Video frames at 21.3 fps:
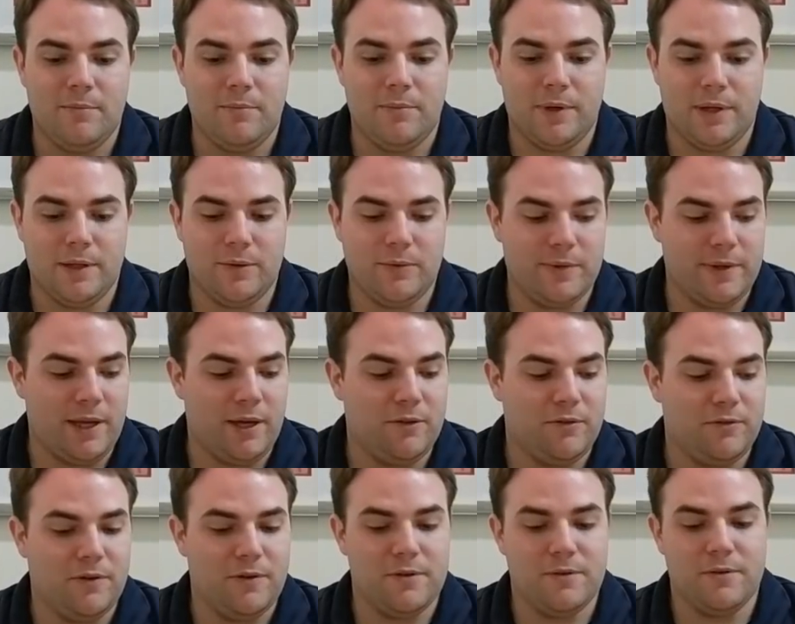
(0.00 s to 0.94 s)
But
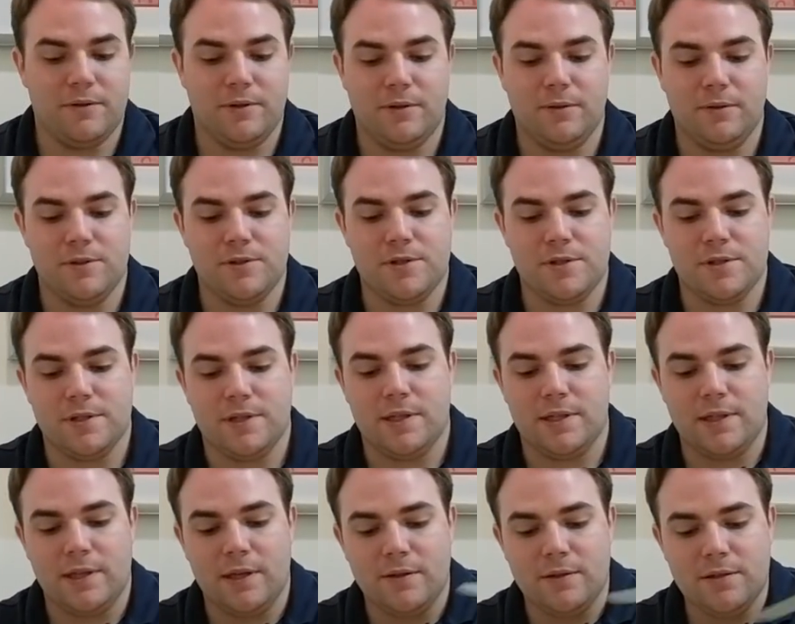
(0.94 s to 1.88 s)
without further ado, let's just
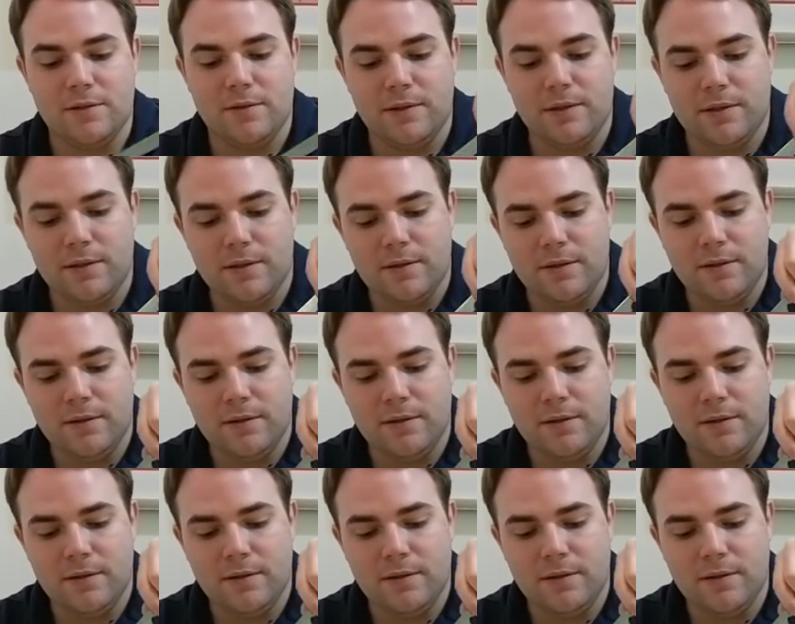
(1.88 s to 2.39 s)
get down to it.